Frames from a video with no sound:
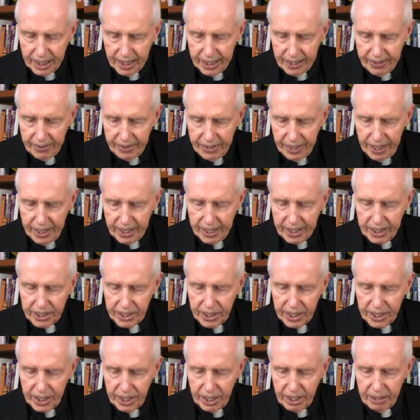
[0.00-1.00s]
And then, as
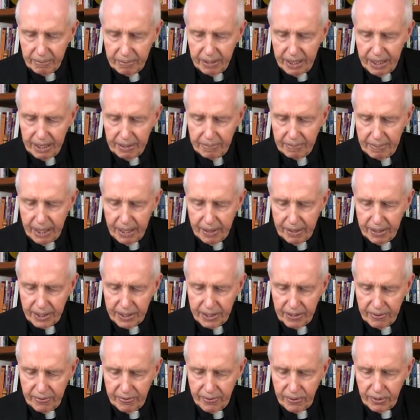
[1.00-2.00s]
a young man
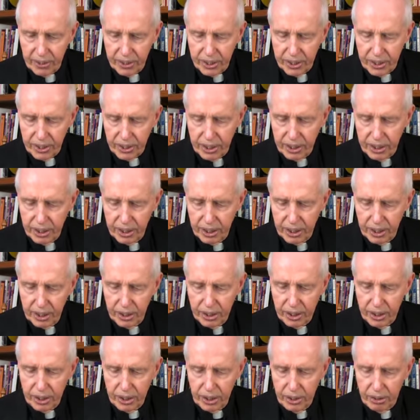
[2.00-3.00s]
marries a virgin,
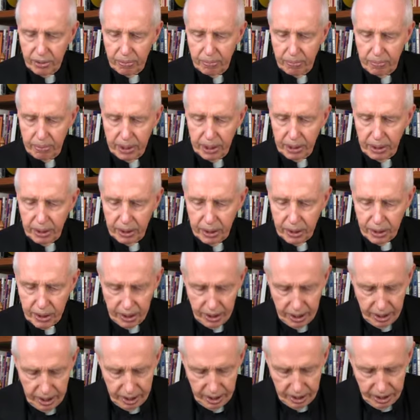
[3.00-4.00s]
your
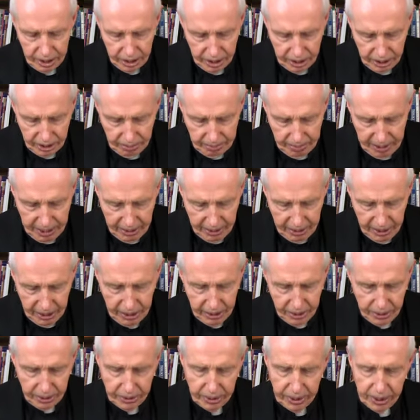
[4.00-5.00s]
builder shall marry
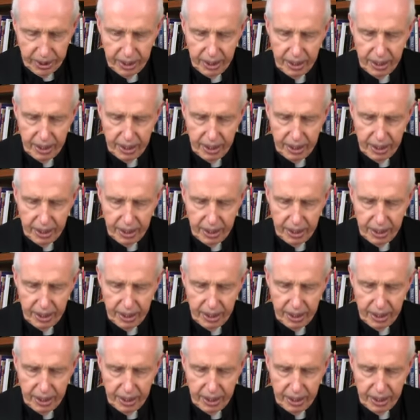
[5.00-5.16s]
you.